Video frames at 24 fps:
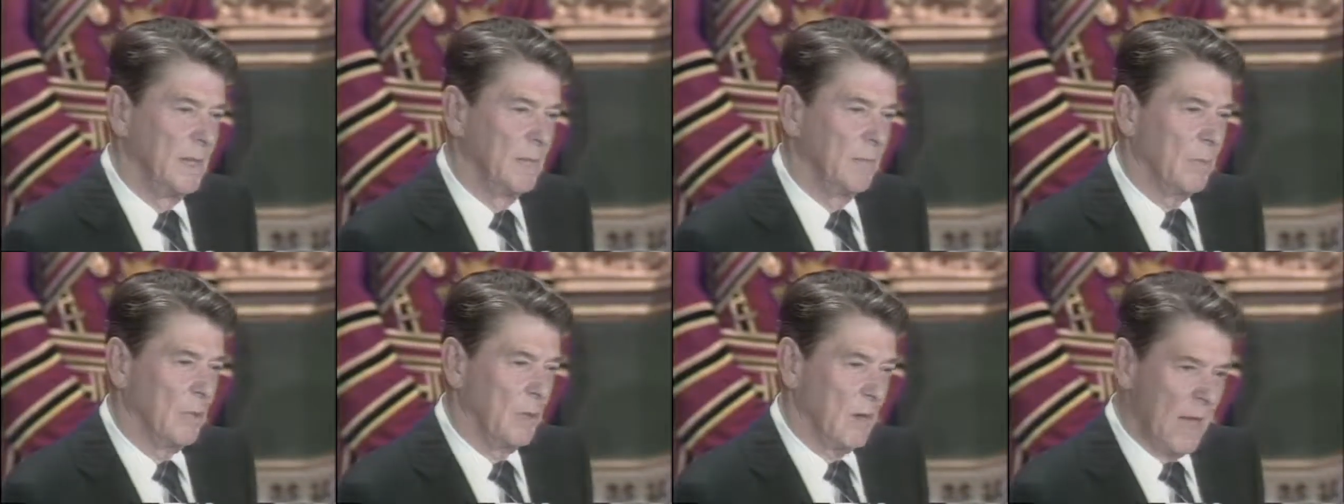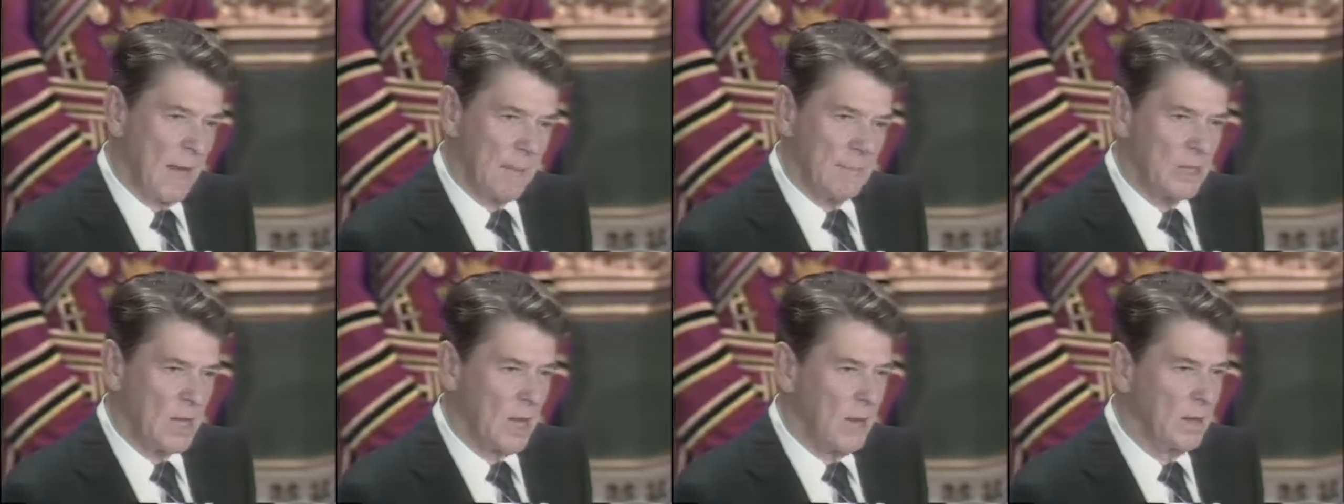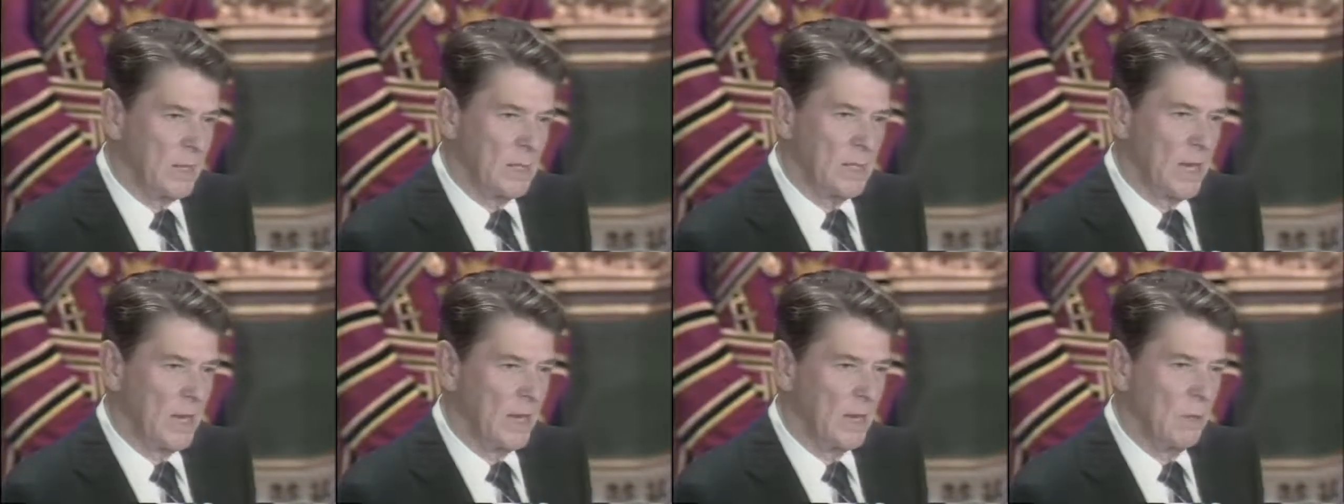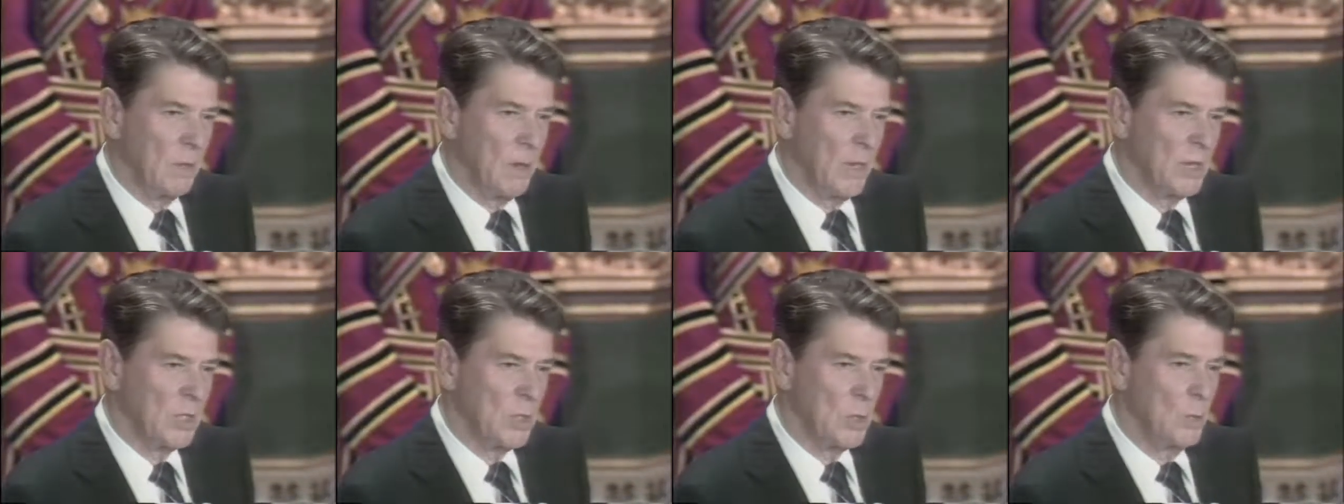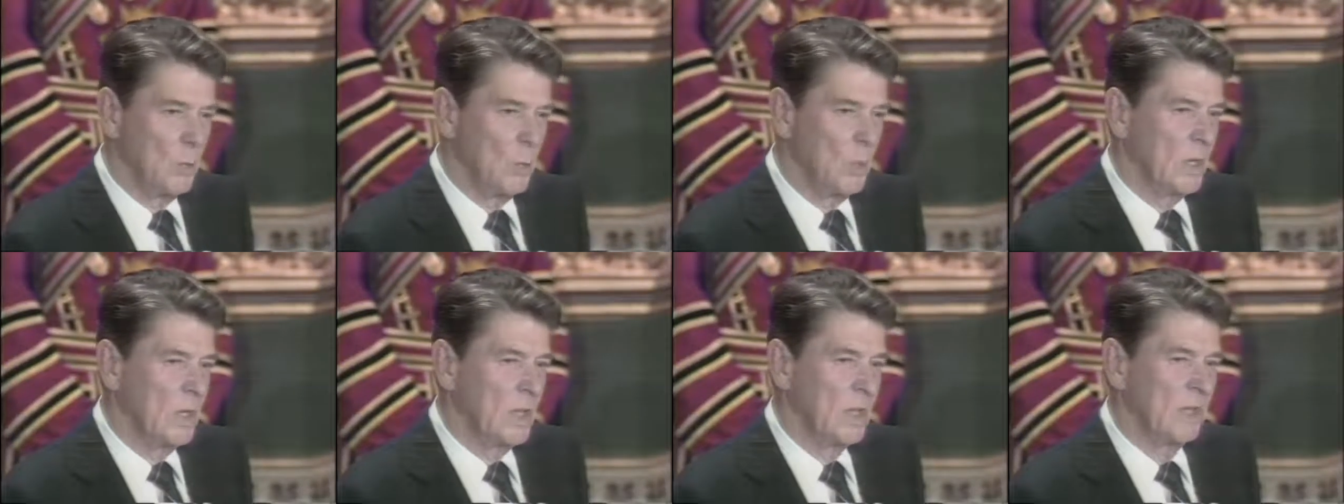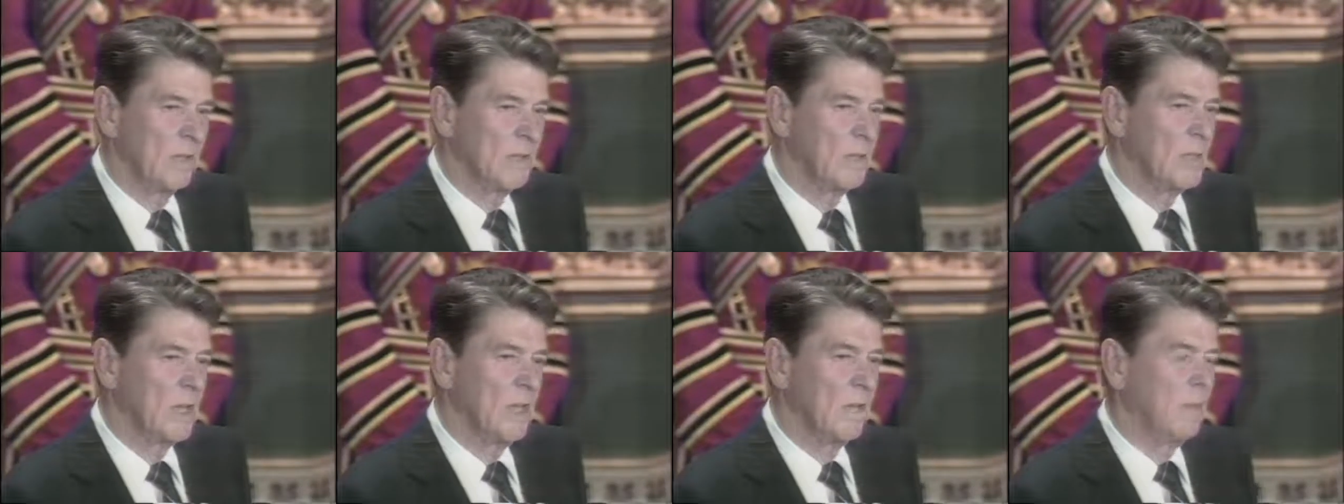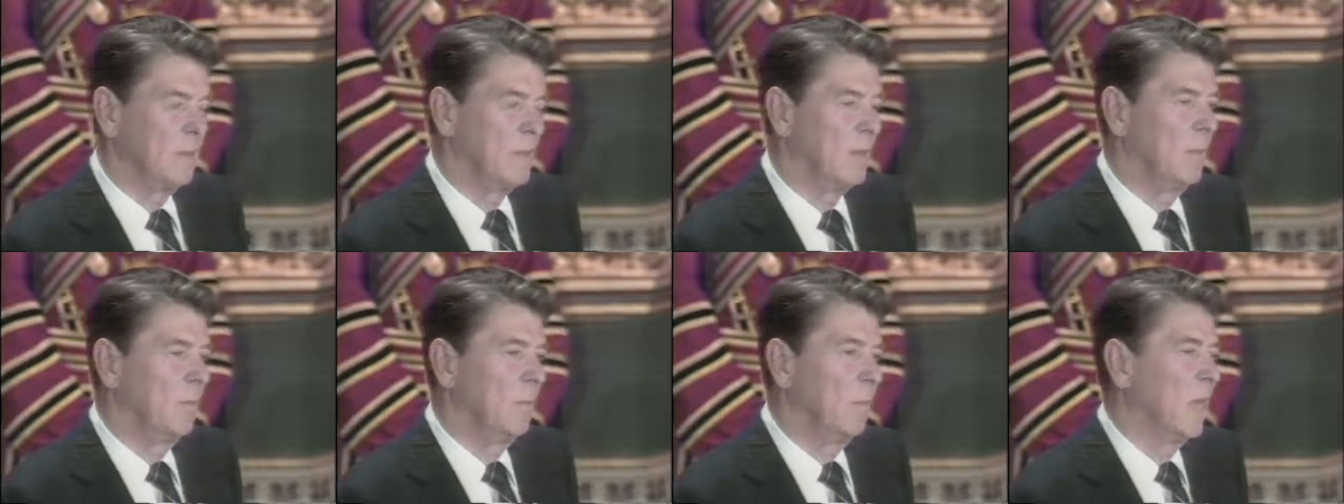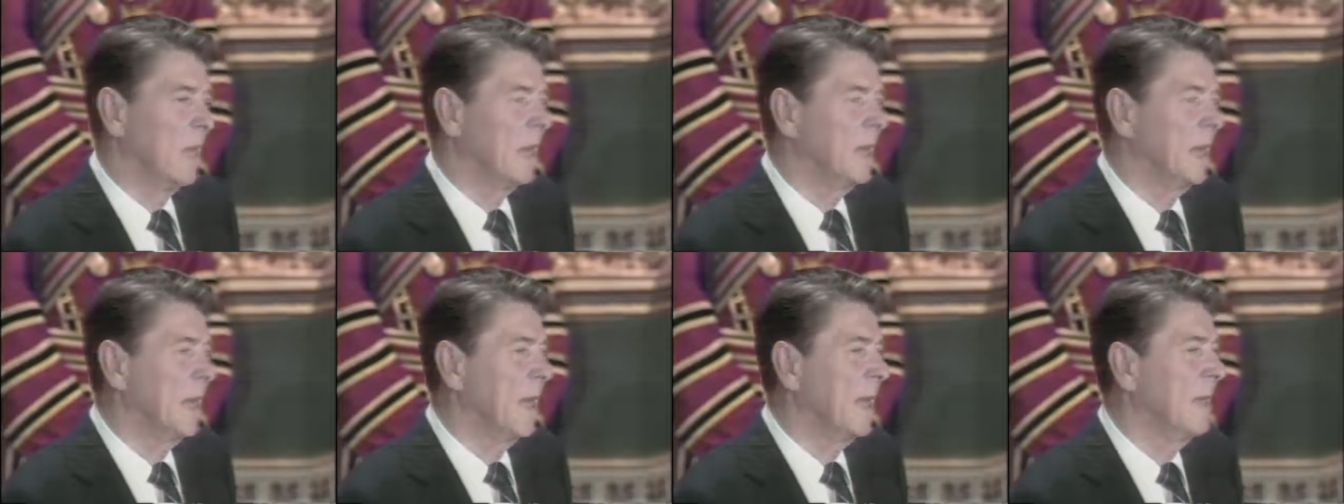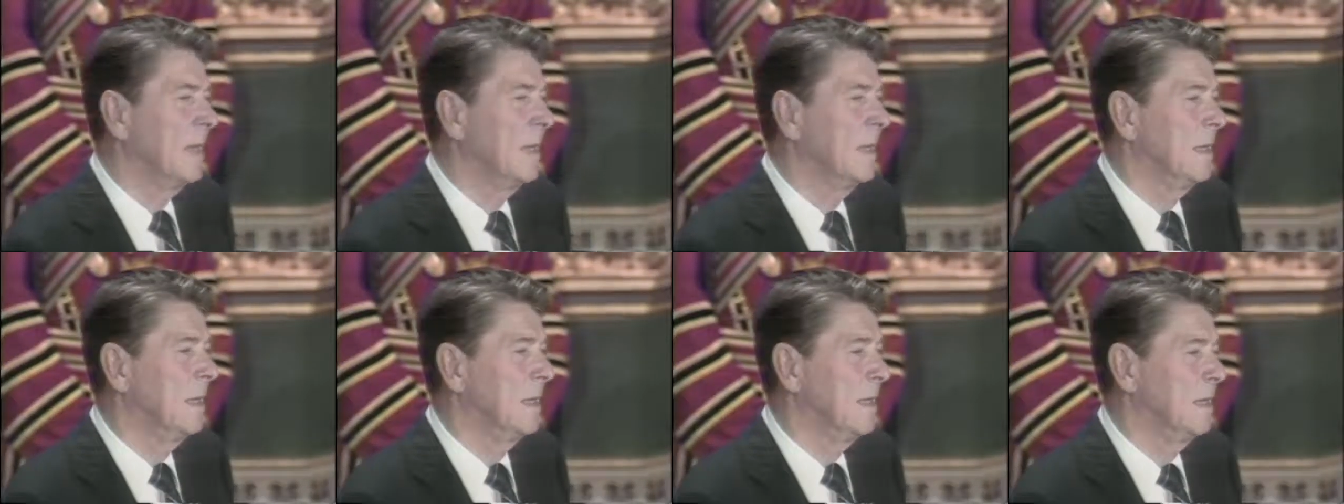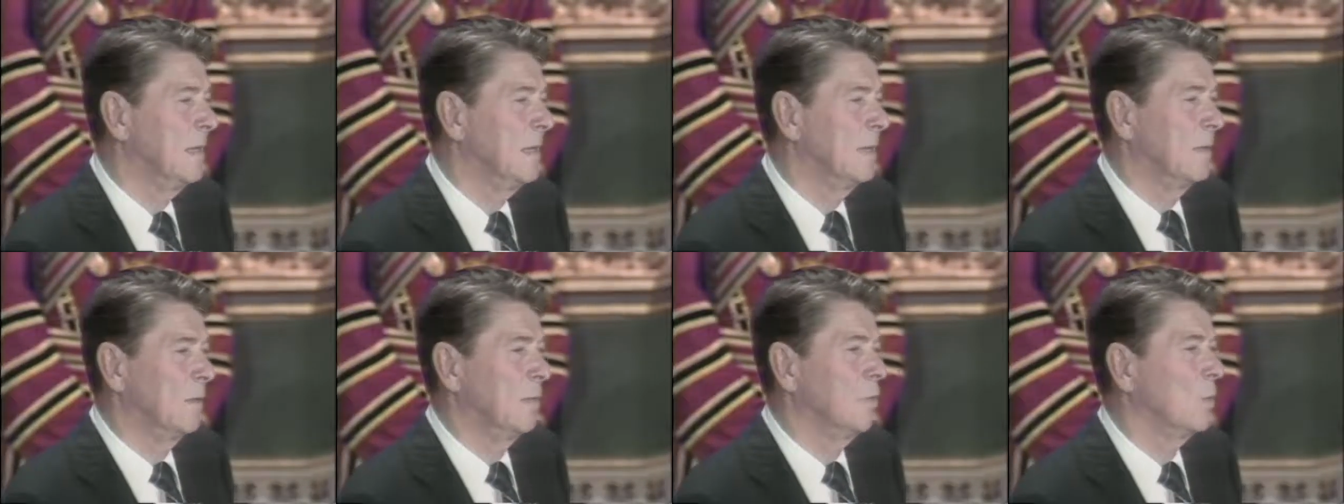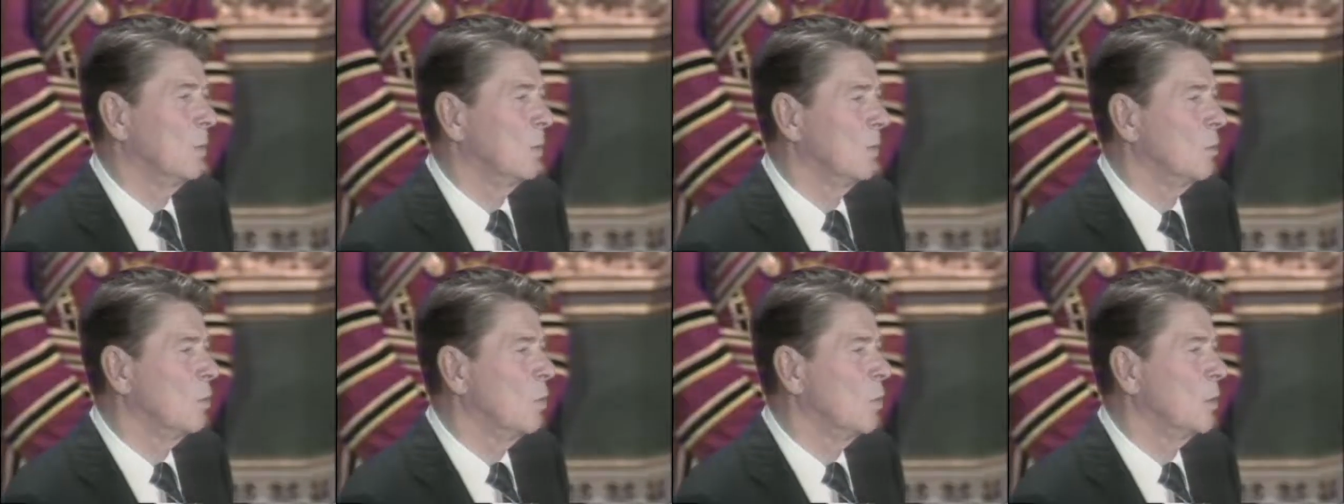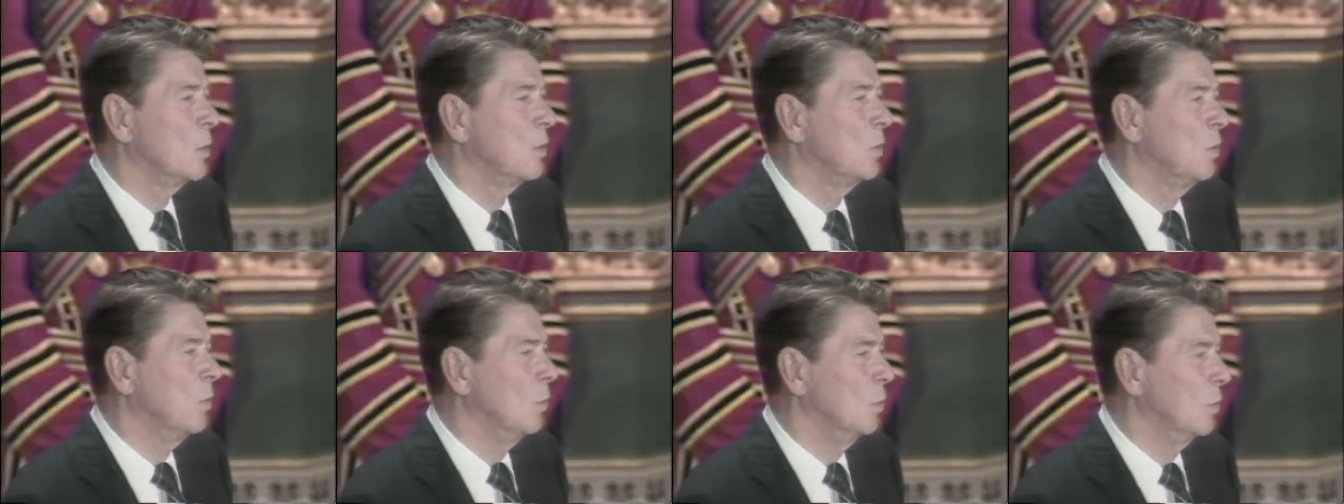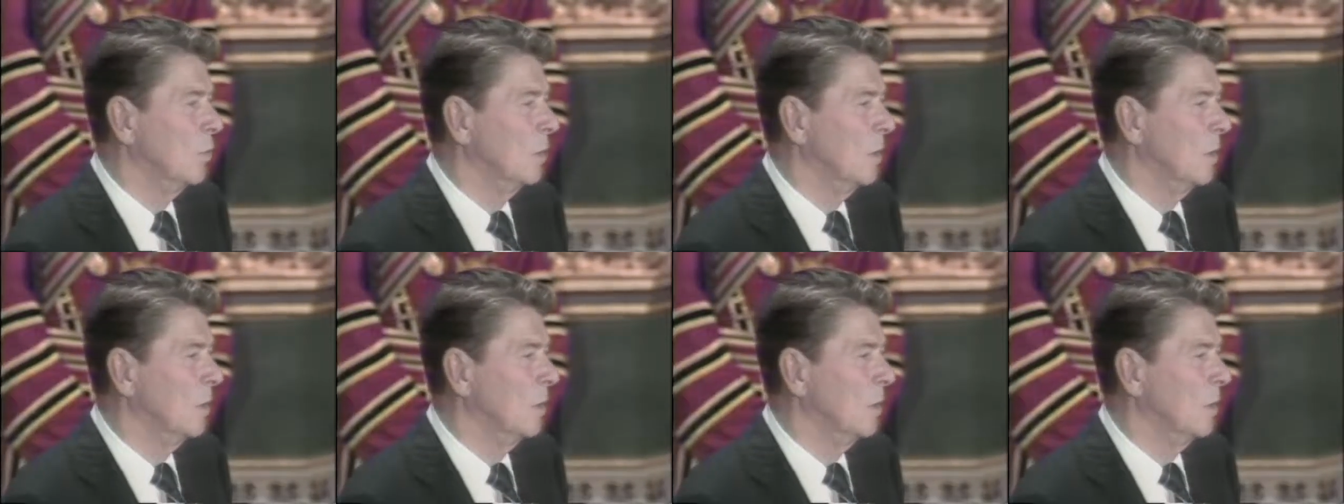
perhaps our generation wouldn't have suffered the bloodletting of World War II.